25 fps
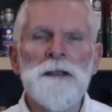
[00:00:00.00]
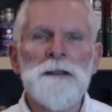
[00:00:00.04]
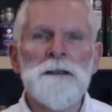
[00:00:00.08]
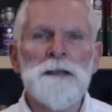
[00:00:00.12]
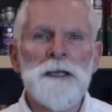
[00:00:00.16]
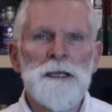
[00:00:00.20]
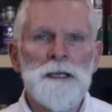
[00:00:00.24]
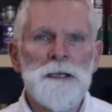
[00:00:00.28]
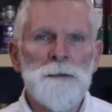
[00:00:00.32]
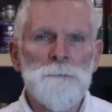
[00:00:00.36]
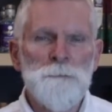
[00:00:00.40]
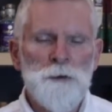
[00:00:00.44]

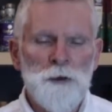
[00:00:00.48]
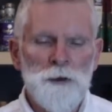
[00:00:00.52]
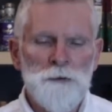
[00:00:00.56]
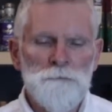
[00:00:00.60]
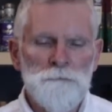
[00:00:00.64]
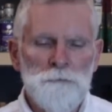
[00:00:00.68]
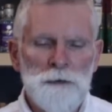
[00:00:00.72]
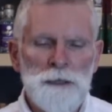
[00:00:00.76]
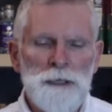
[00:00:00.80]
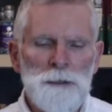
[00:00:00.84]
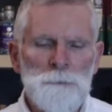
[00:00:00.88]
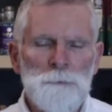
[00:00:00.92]
They combine
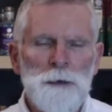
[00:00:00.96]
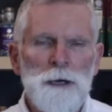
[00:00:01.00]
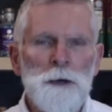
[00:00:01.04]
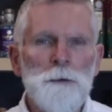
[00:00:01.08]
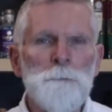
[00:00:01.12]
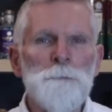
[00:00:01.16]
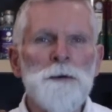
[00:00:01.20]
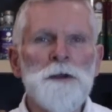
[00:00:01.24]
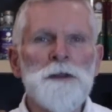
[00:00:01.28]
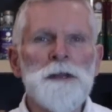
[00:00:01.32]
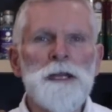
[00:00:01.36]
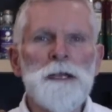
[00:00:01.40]
really well,
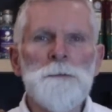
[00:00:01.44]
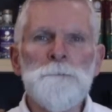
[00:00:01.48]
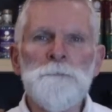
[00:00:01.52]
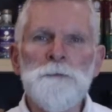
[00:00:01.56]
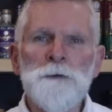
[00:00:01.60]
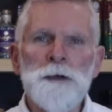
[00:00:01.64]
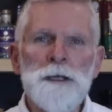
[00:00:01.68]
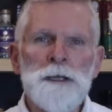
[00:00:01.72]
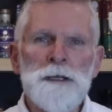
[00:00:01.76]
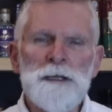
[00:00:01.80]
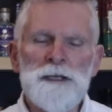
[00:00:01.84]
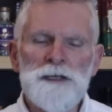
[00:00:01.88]
but they
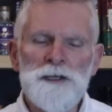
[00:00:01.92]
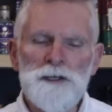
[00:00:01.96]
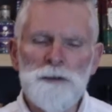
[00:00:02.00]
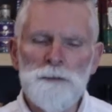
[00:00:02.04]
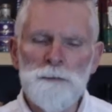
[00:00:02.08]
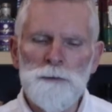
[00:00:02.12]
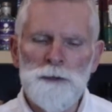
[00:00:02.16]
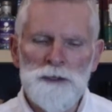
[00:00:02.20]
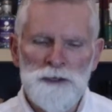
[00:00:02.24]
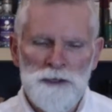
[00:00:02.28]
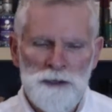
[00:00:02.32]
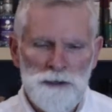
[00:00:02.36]
bring this
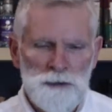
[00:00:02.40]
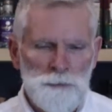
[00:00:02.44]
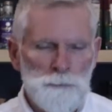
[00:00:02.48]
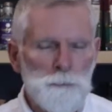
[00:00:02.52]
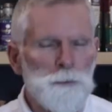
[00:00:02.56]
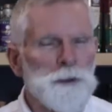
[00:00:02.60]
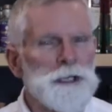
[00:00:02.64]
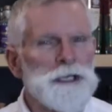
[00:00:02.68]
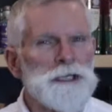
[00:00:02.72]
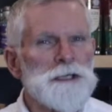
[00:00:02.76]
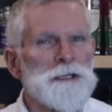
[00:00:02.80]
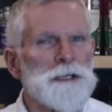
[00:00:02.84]
sort of
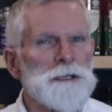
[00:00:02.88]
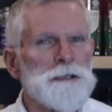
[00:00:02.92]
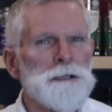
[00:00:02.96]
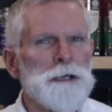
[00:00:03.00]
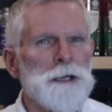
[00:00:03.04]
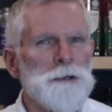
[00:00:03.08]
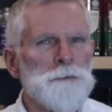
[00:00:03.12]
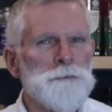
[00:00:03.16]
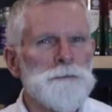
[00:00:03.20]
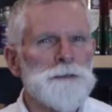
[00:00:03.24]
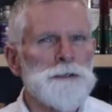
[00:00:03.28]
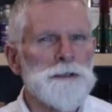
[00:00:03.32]
sweeter
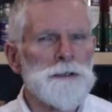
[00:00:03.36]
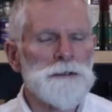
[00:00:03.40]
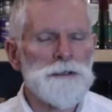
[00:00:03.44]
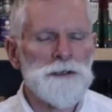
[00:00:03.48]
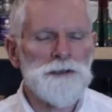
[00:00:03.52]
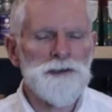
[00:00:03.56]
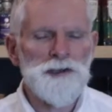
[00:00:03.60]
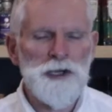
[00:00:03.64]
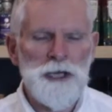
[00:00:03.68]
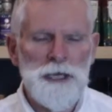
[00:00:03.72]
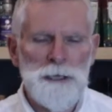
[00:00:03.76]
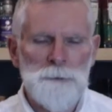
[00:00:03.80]
note to
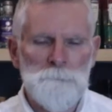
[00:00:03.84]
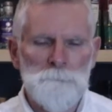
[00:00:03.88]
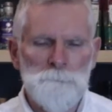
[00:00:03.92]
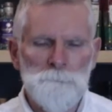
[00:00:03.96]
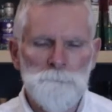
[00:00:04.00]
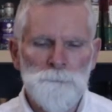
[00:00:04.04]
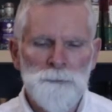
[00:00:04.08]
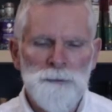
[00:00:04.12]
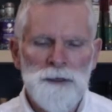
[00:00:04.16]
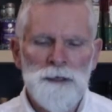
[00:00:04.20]
the gin.